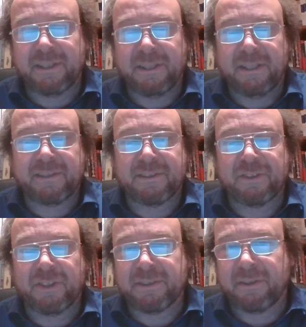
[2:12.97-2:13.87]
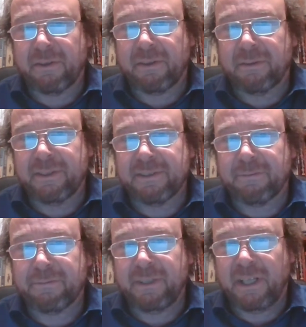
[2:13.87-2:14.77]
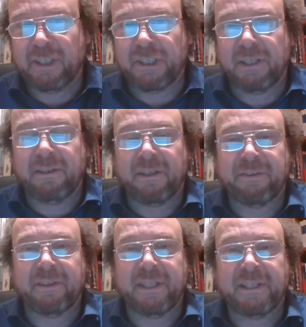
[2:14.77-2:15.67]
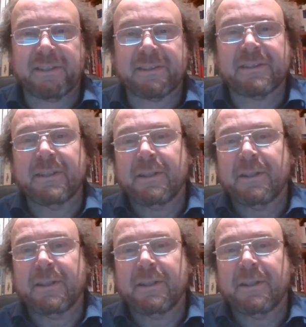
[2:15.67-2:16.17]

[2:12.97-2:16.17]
It's just a decrease of cash and nothing else